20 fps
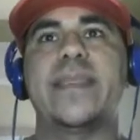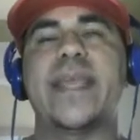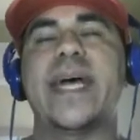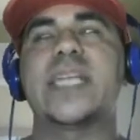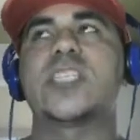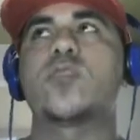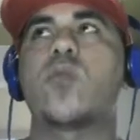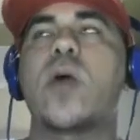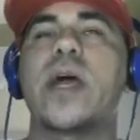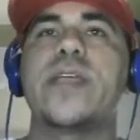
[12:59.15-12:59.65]

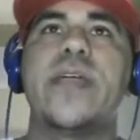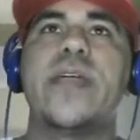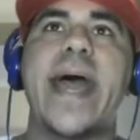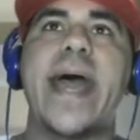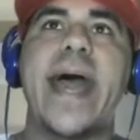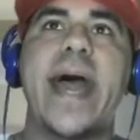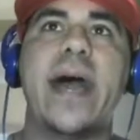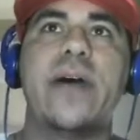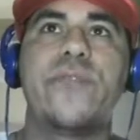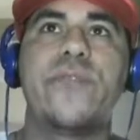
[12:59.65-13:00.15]
That's why you
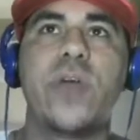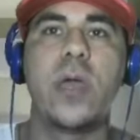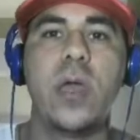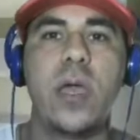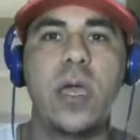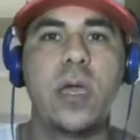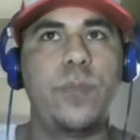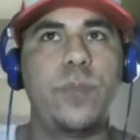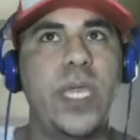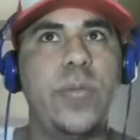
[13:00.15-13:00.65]
have
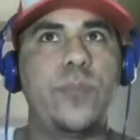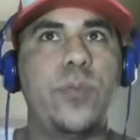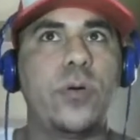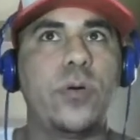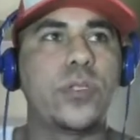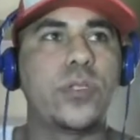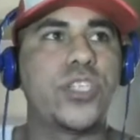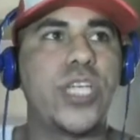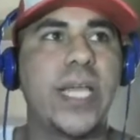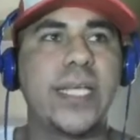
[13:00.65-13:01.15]

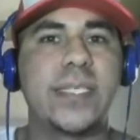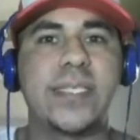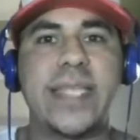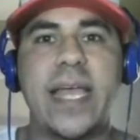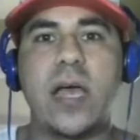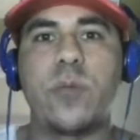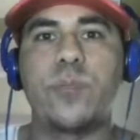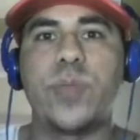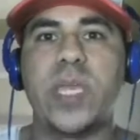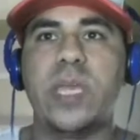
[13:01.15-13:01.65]
people chase
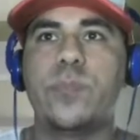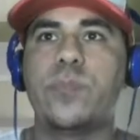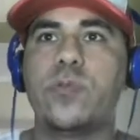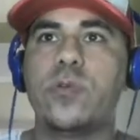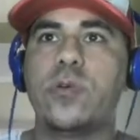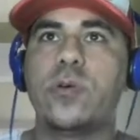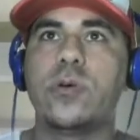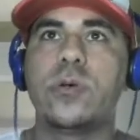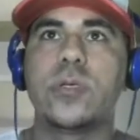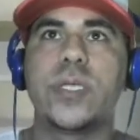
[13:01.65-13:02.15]
down people,